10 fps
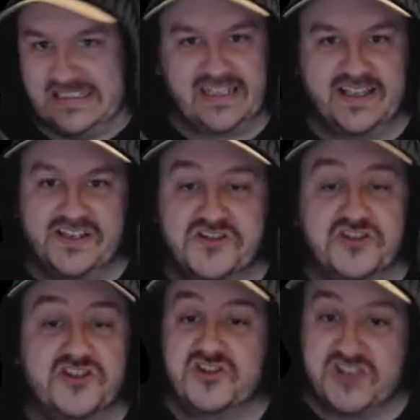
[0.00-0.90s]
It's
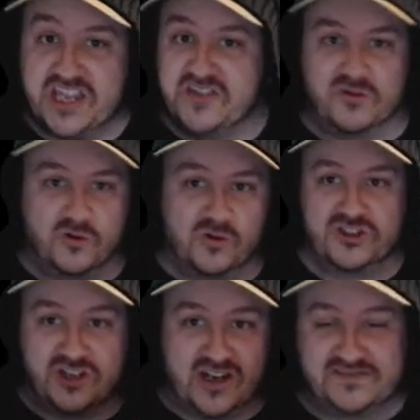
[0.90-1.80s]
just continual
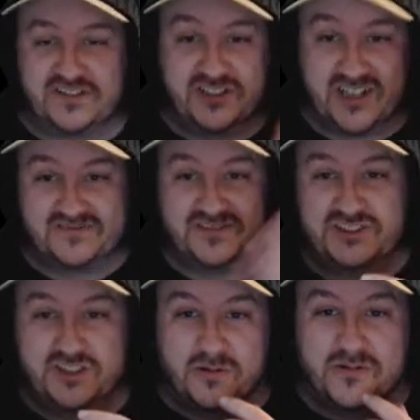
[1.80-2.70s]
shot after shot after
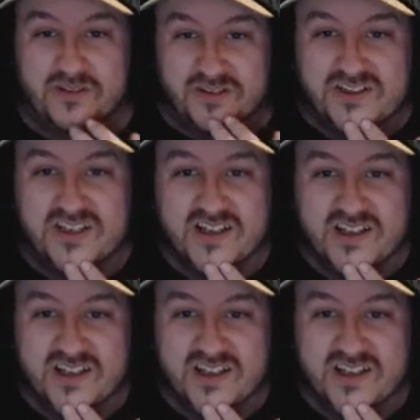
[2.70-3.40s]
shot with us.